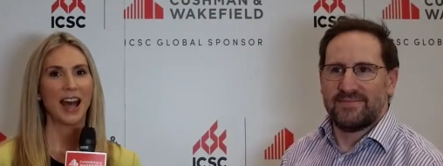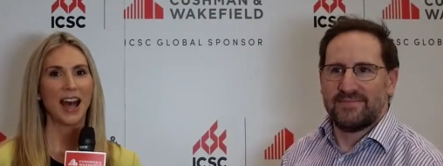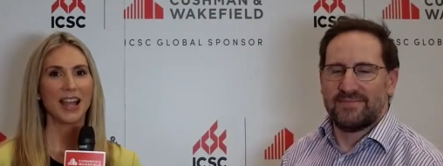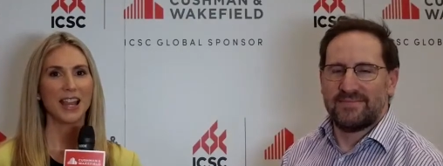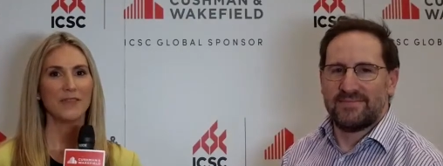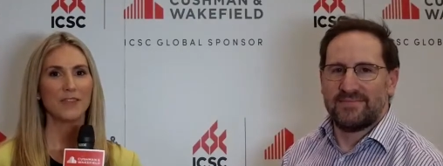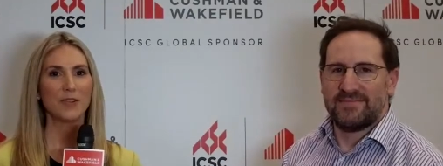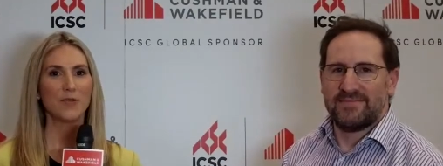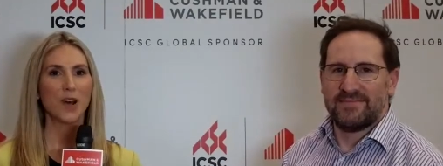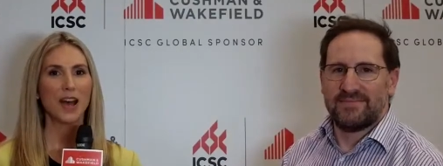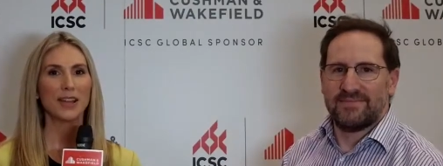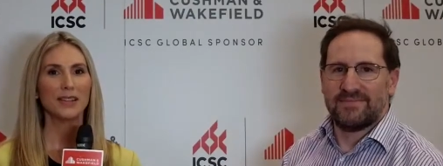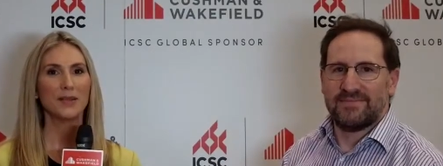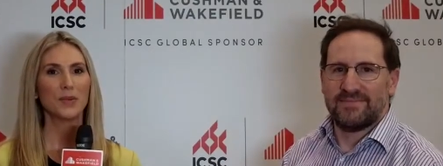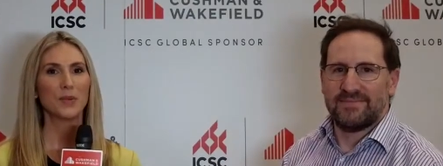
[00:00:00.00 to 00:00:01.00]
Speaker 1: Hi
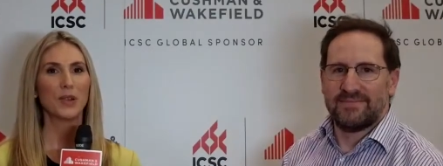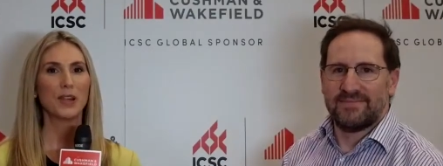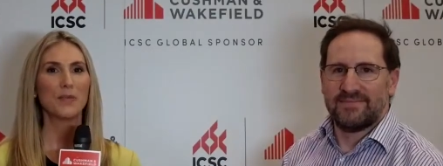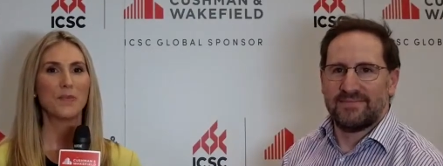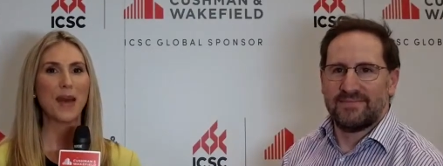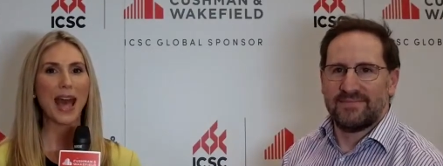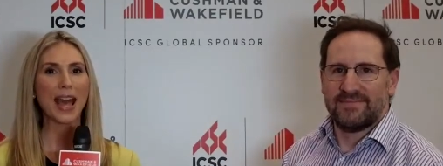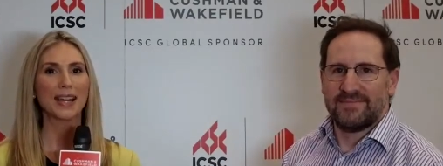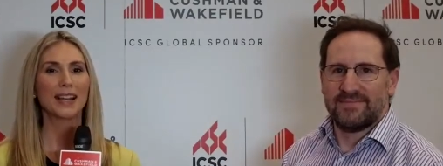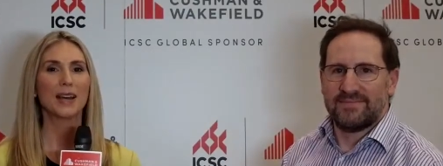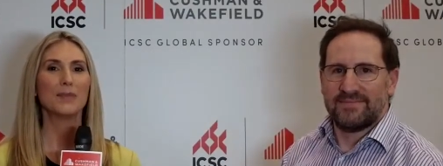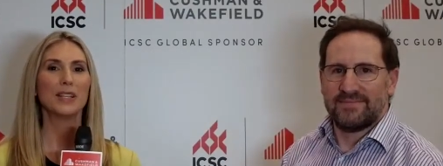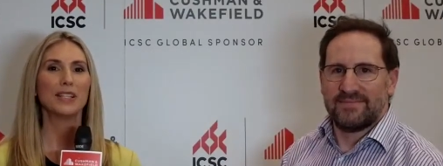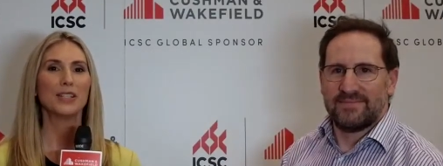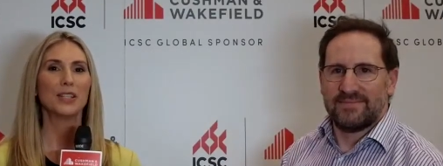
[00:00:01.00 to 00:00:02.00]
everyone, we're back
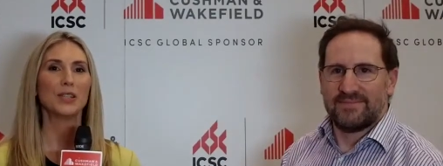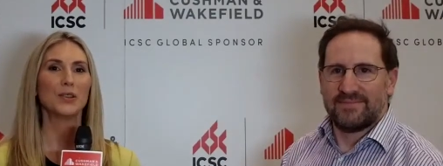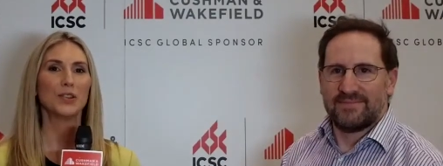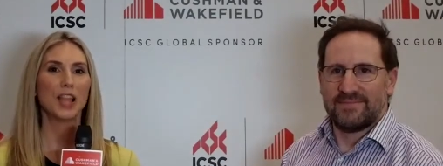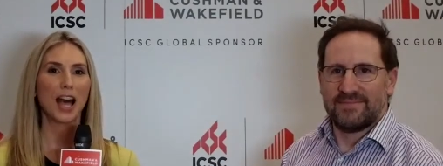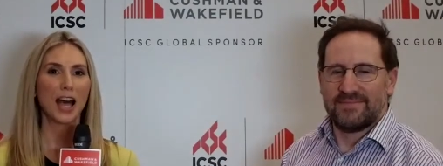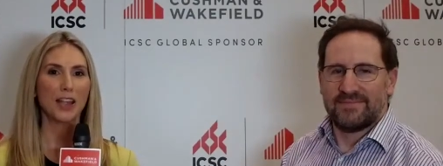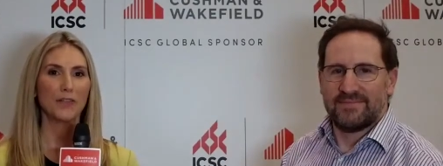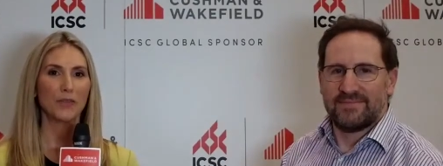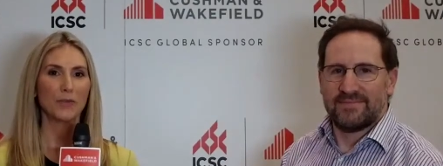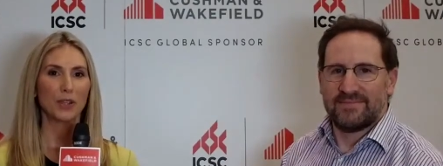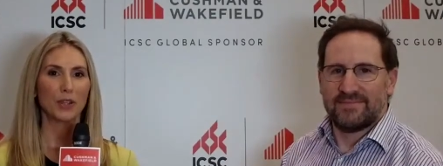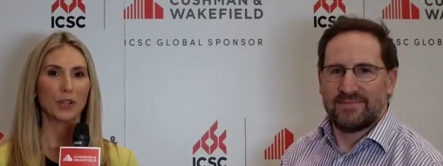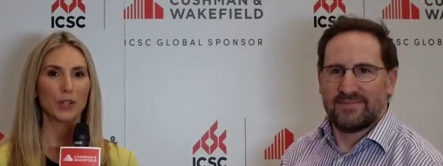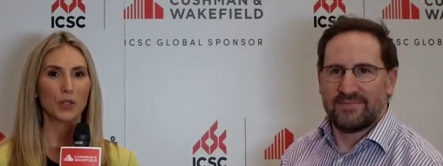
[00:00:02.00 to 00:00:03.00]
coming to you live from
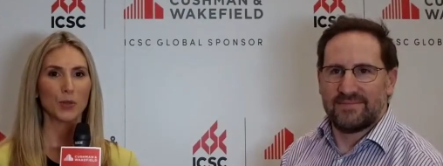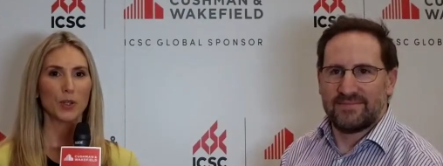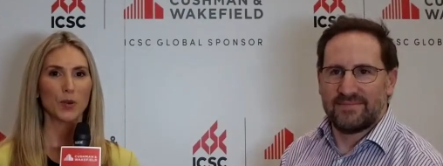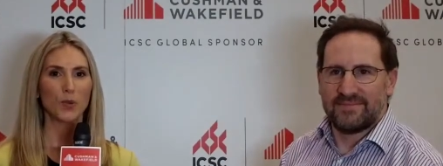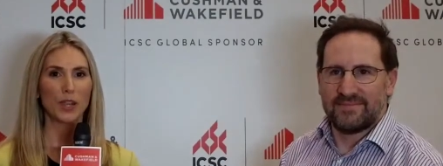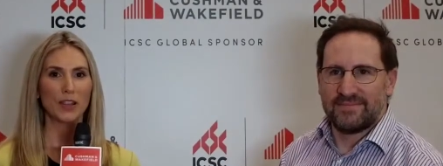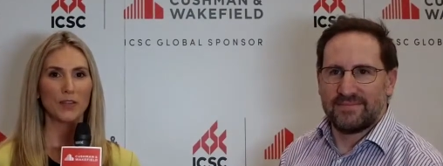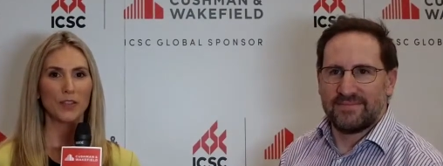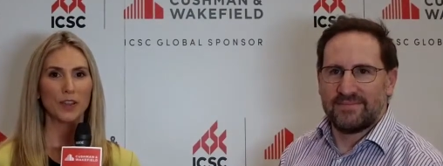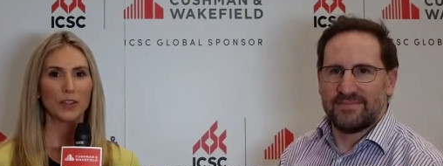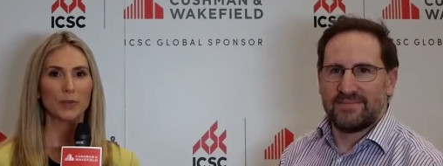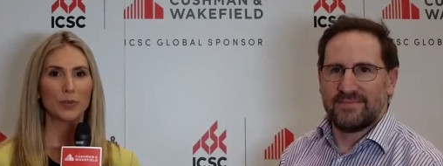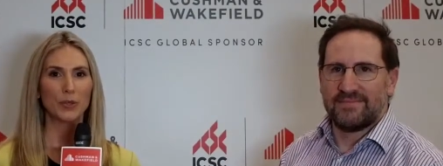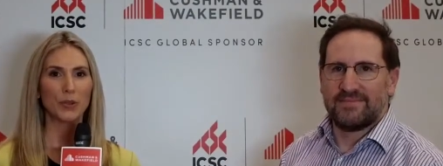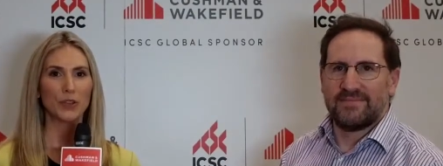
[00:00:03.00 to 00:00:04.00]
the Cushman &
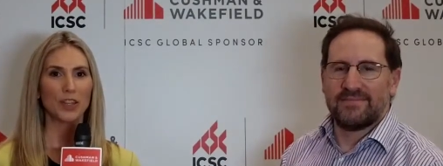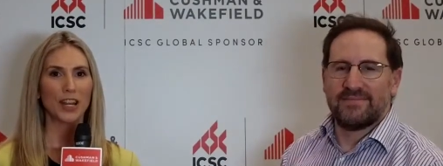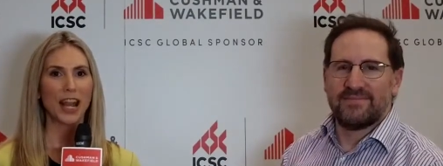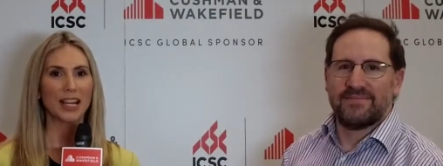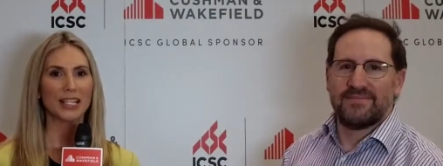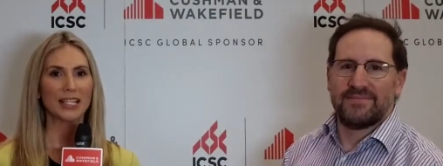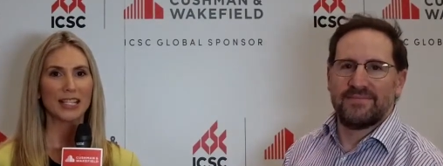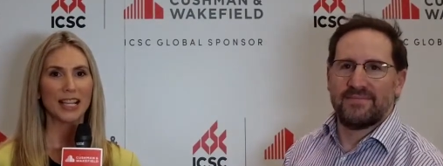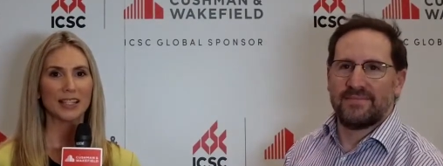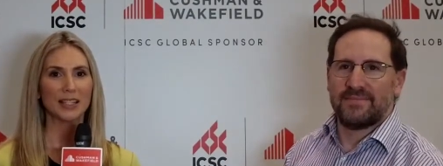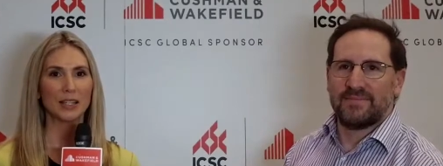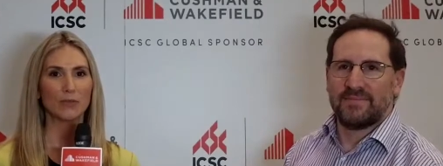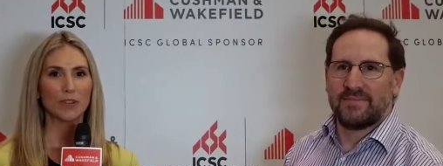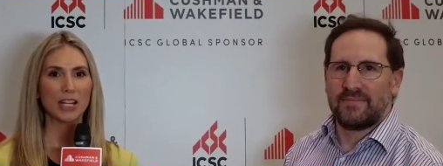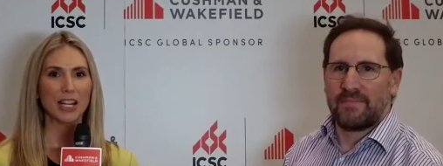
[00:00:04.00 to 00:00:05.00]
Wakefield booth at
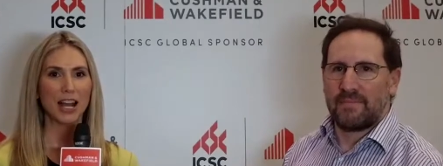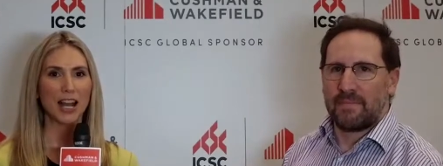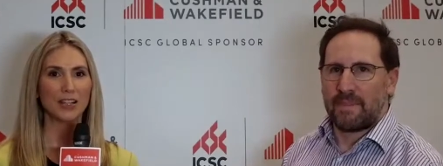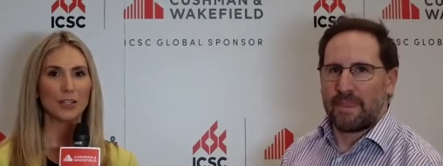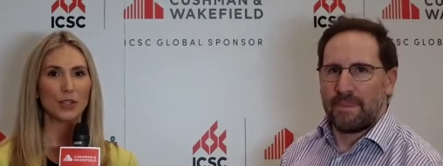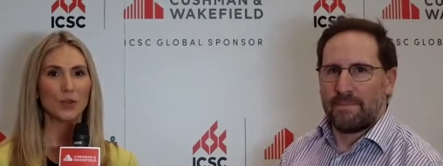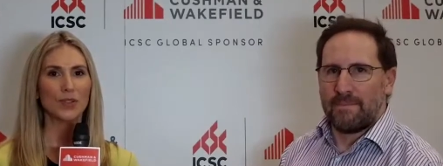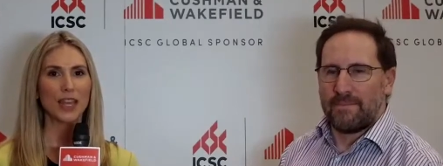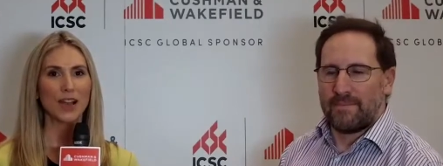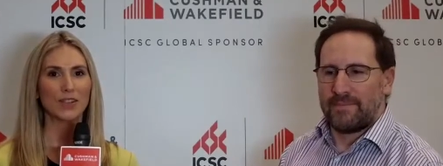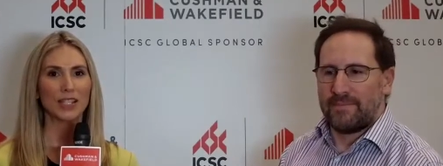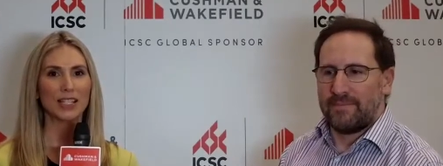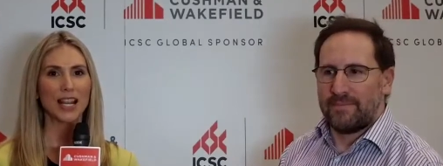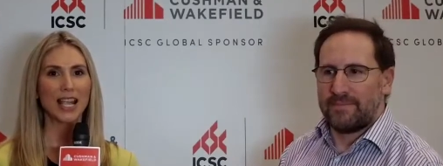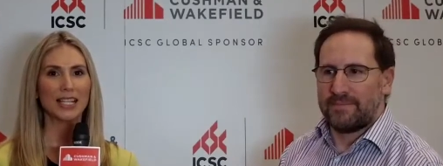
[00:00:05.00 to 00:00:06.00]
ICSC Recon
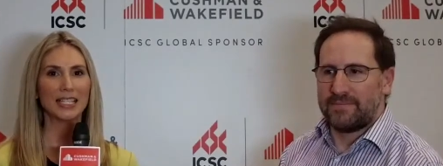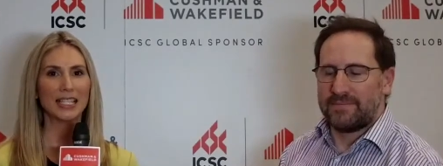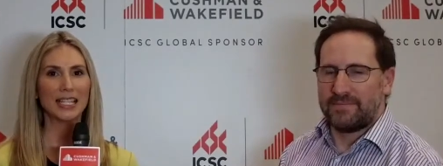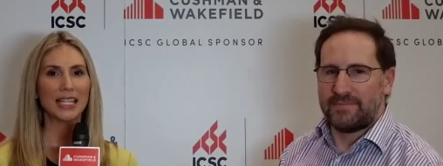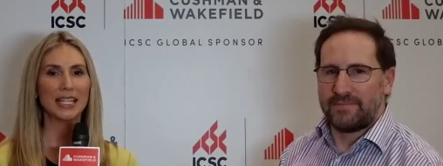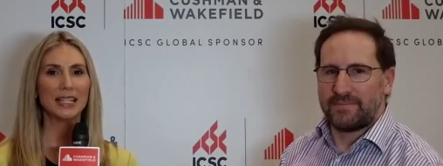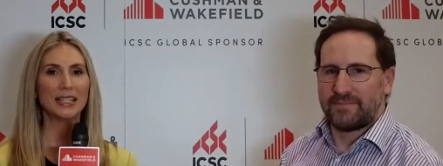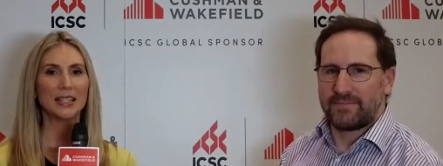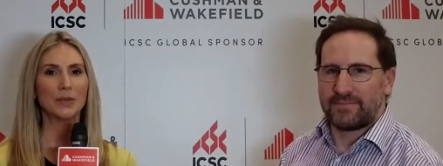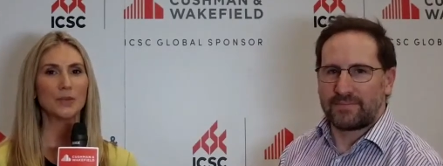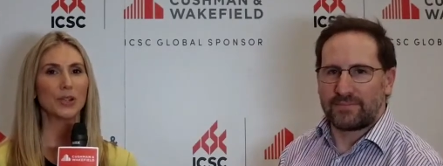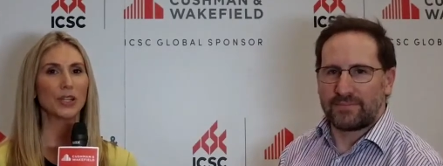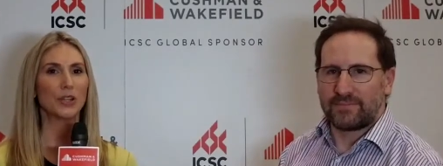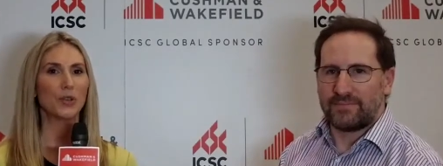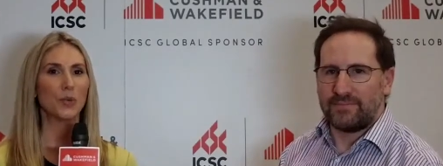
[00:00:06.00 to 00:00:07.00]
2019 to
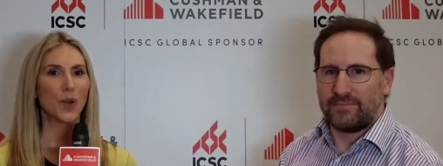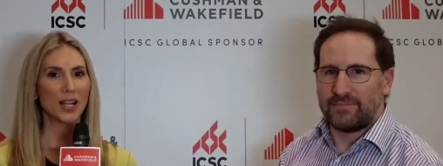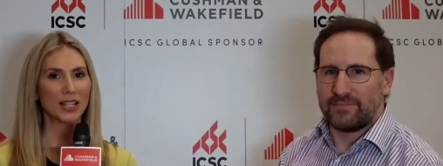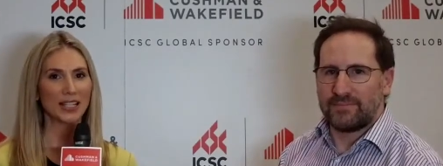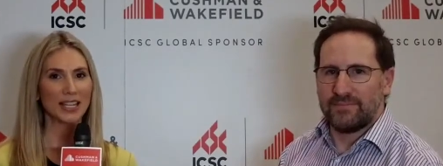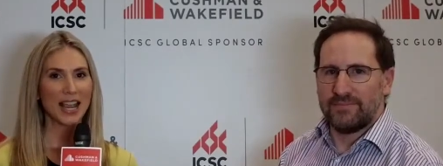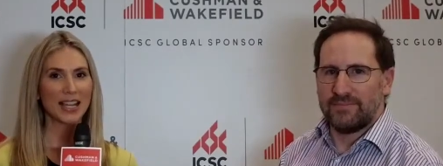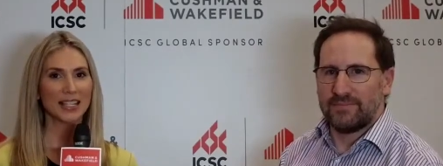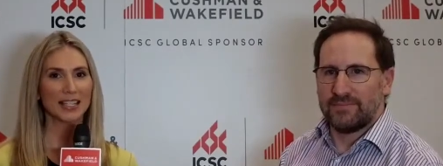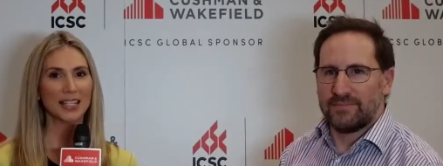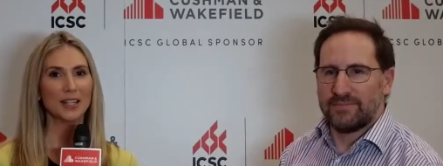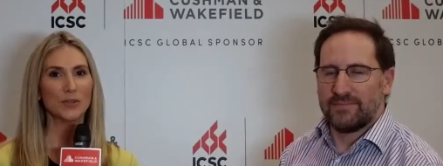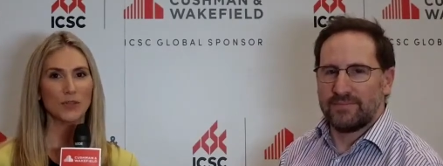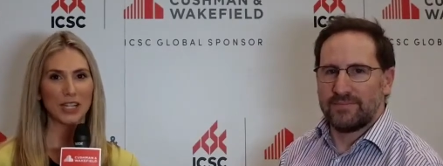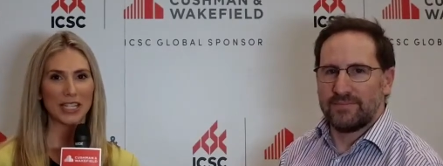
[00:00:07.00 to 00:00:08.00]
bring you What's Next
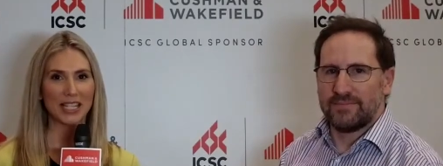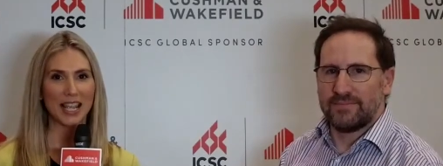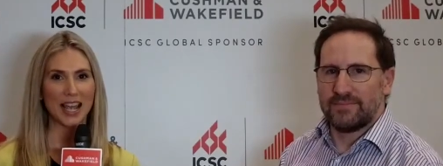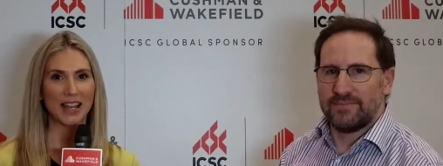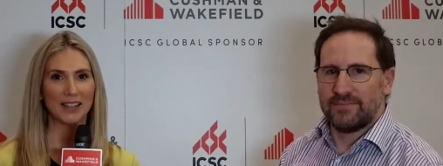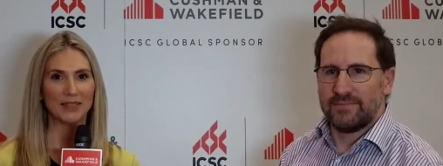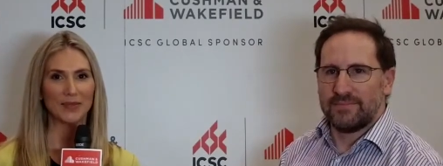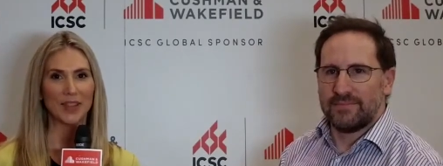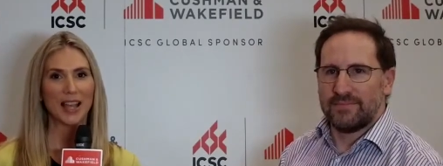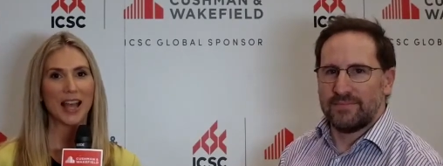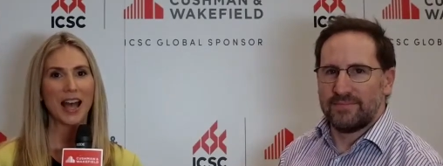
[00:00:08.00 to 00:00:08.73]
in Retail.